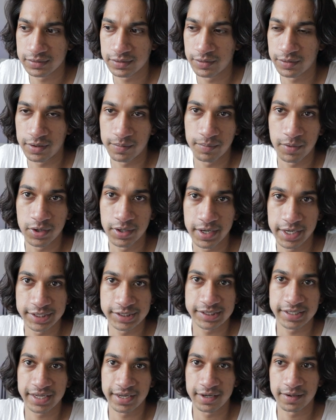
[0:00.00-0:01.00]
go to Monday
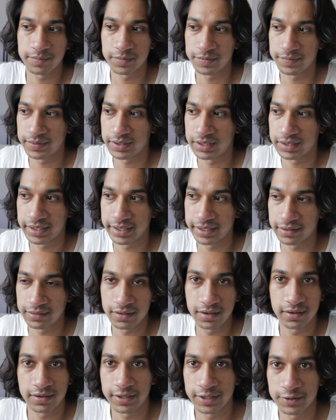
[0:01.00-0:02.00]
stand up and be like,
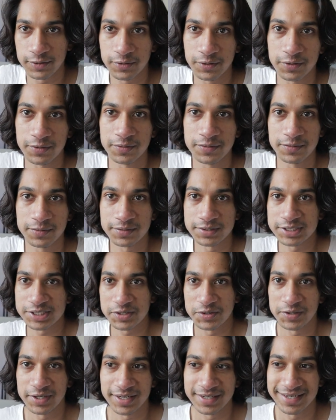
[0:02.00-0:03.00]
oh, I don't know what's
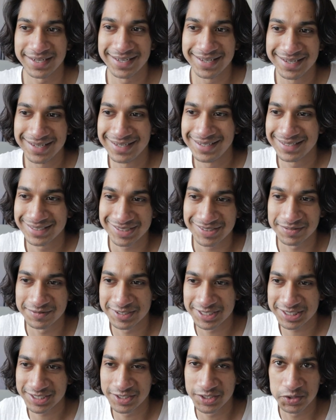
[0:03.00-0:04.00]
going on. So I'm
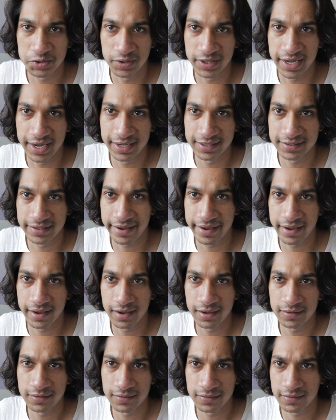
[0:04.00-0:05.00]
just going to do that,
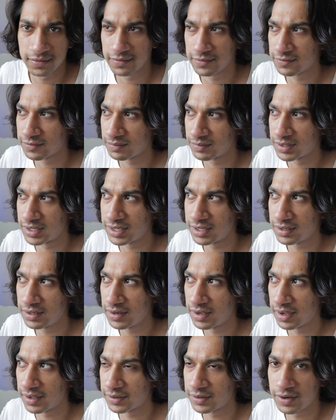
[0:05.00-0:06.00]
and from
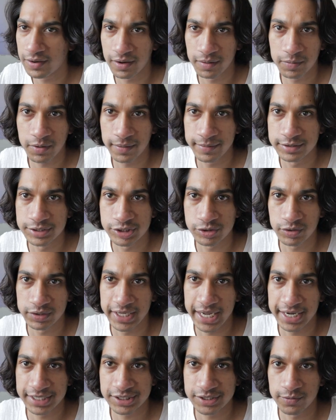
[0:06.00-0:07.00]
there, I don't know, I'll probably just
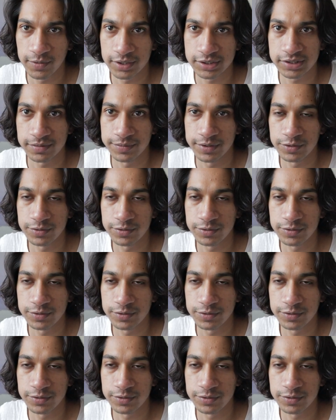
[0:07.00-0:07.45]
relax and watch some